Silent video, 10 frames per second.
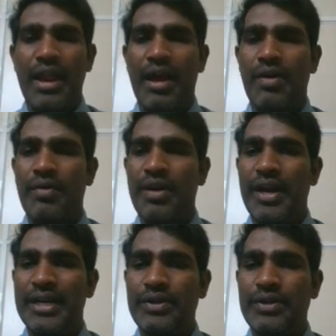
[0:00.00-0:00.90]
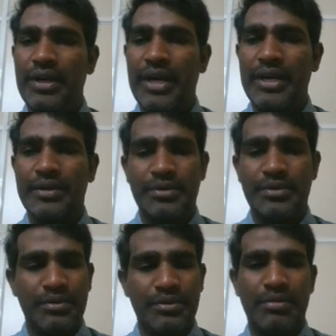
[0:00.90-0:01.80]
Now let us go and try
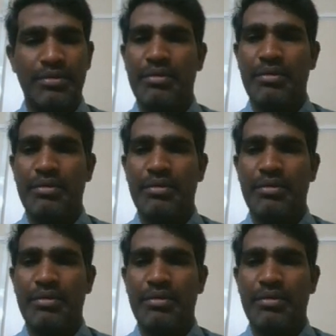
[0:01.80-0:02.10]
to